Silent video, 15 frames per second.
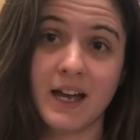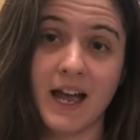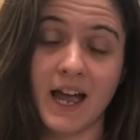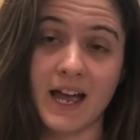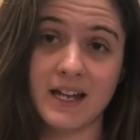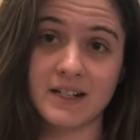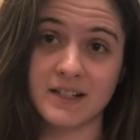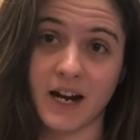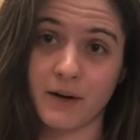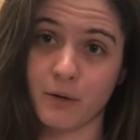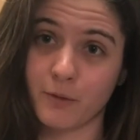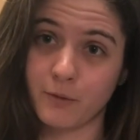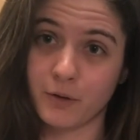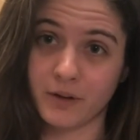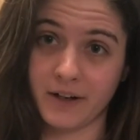and
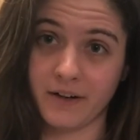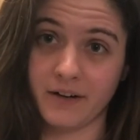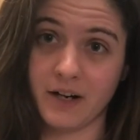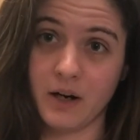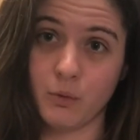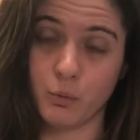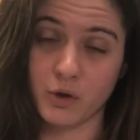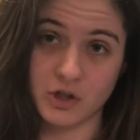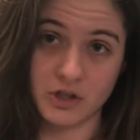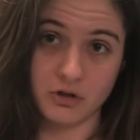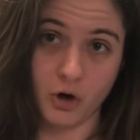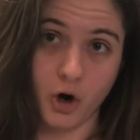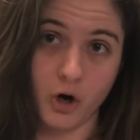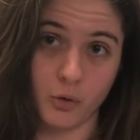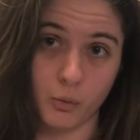dirofilaria, which is
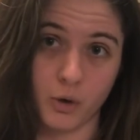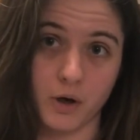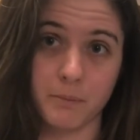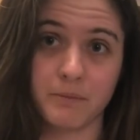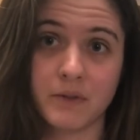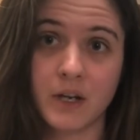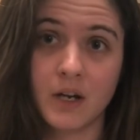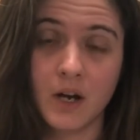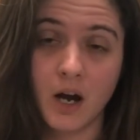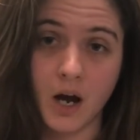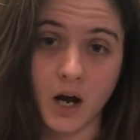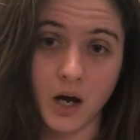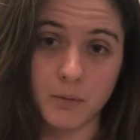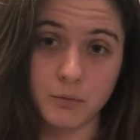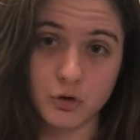heartworm.
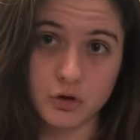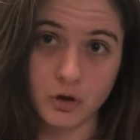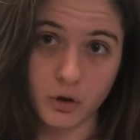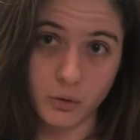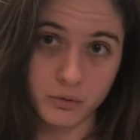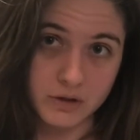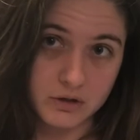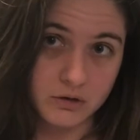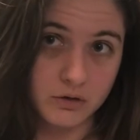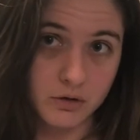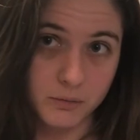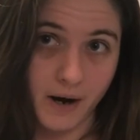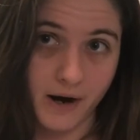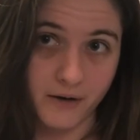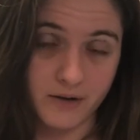So these two
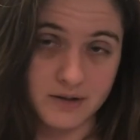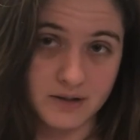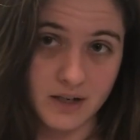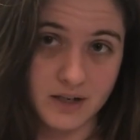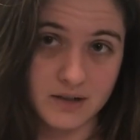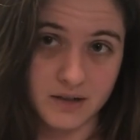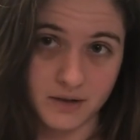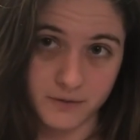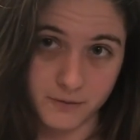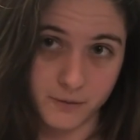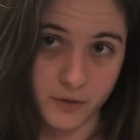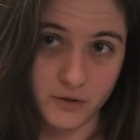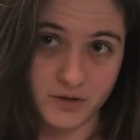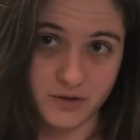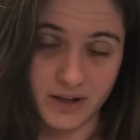parasites, on
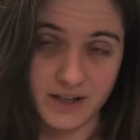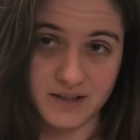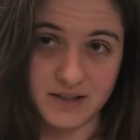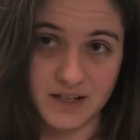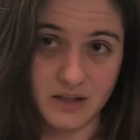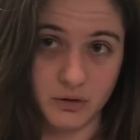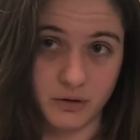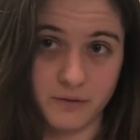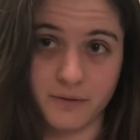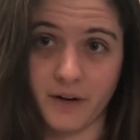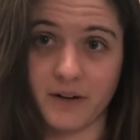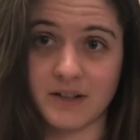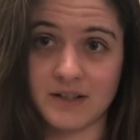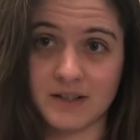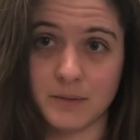first glance, they look
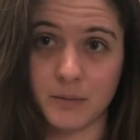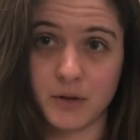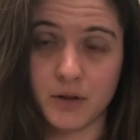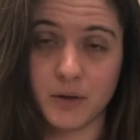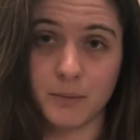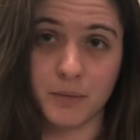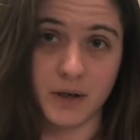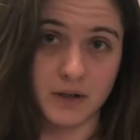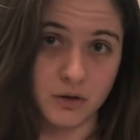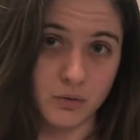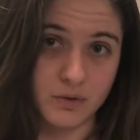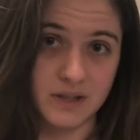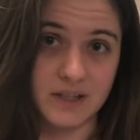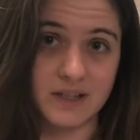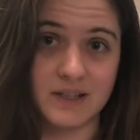very similar, but
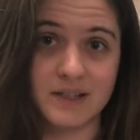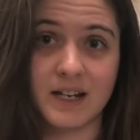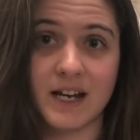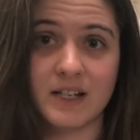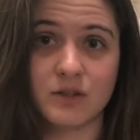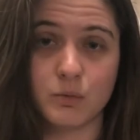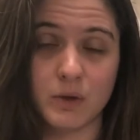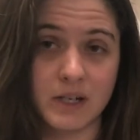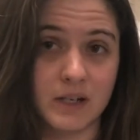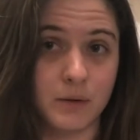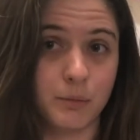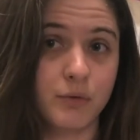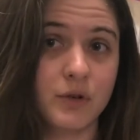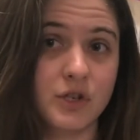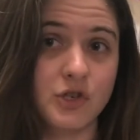using this test, we can
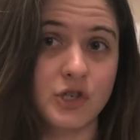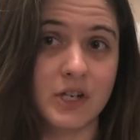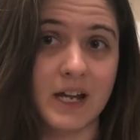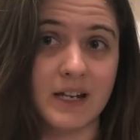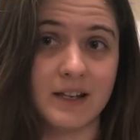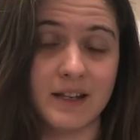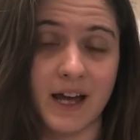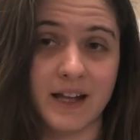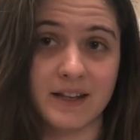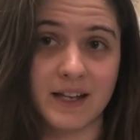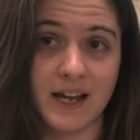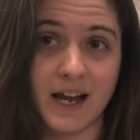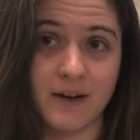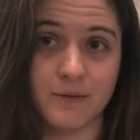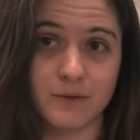appreciate that
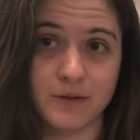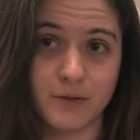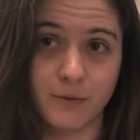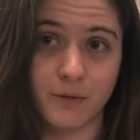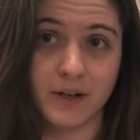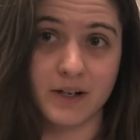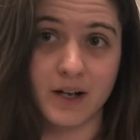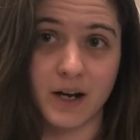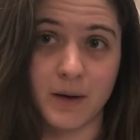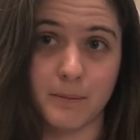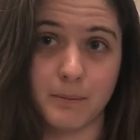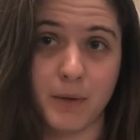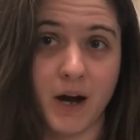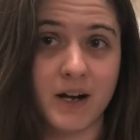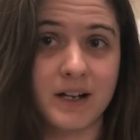they have different
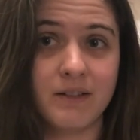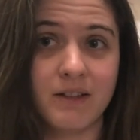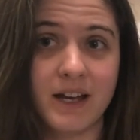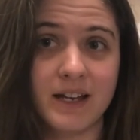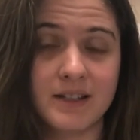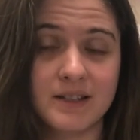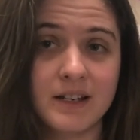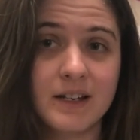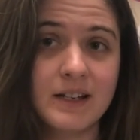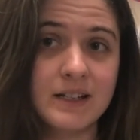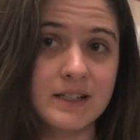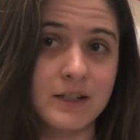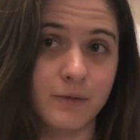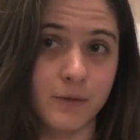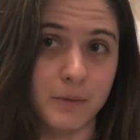body lengths,
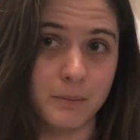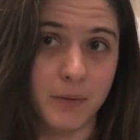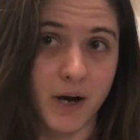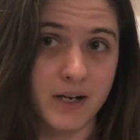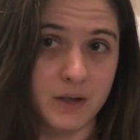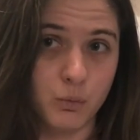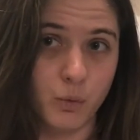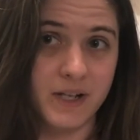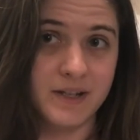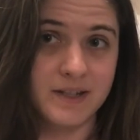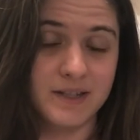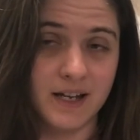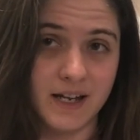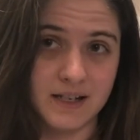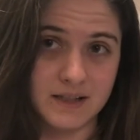different body
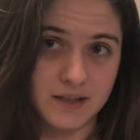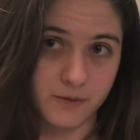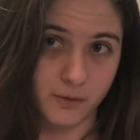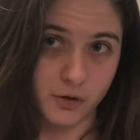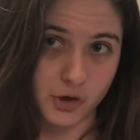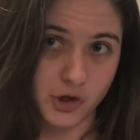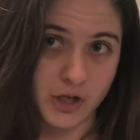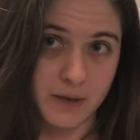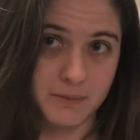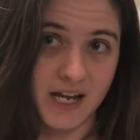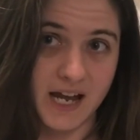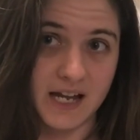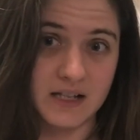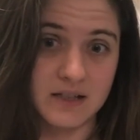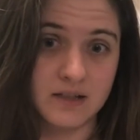widths, and different shaped
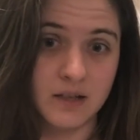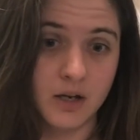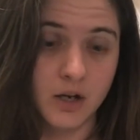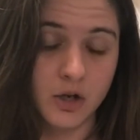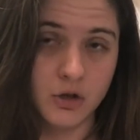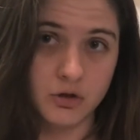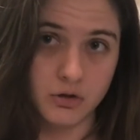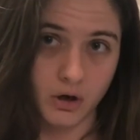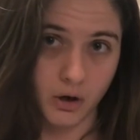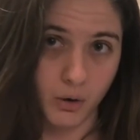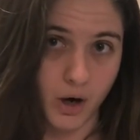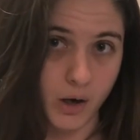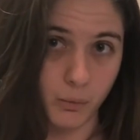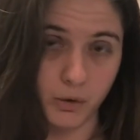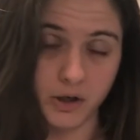heads. So
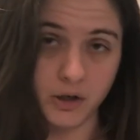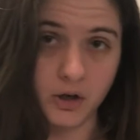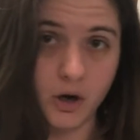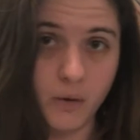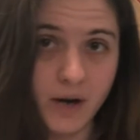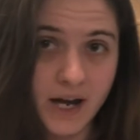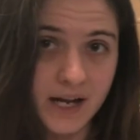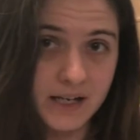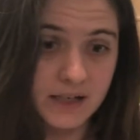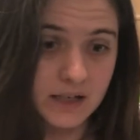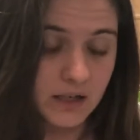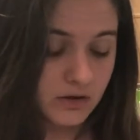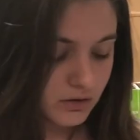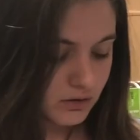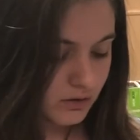we're going to go ahead and
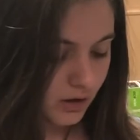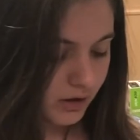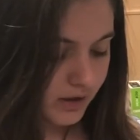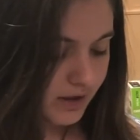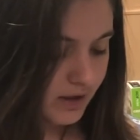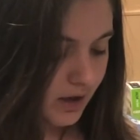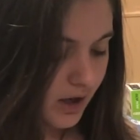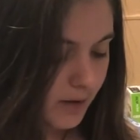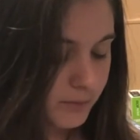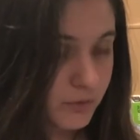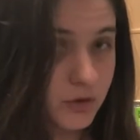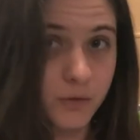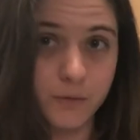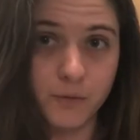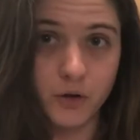get started.
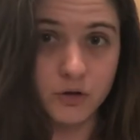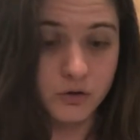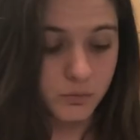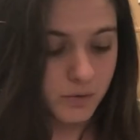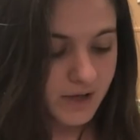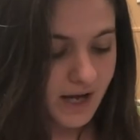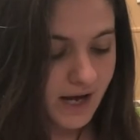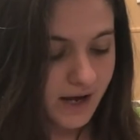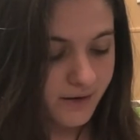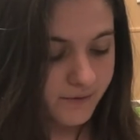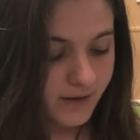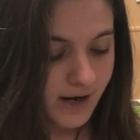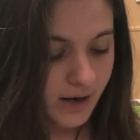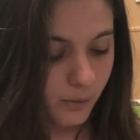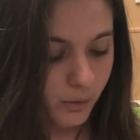So first we have
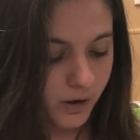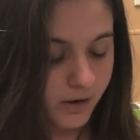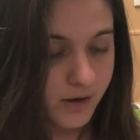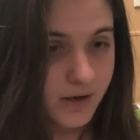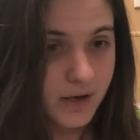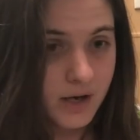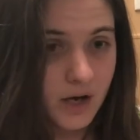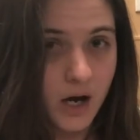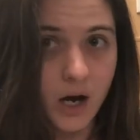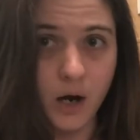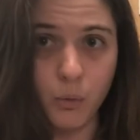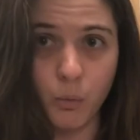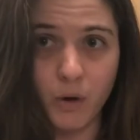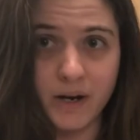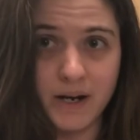our
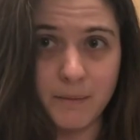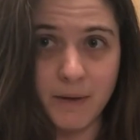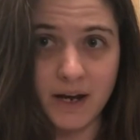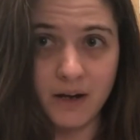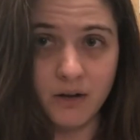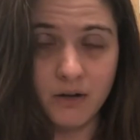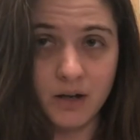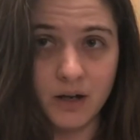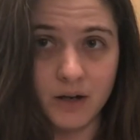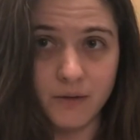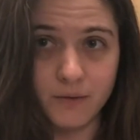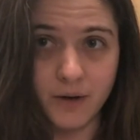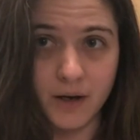1 ml of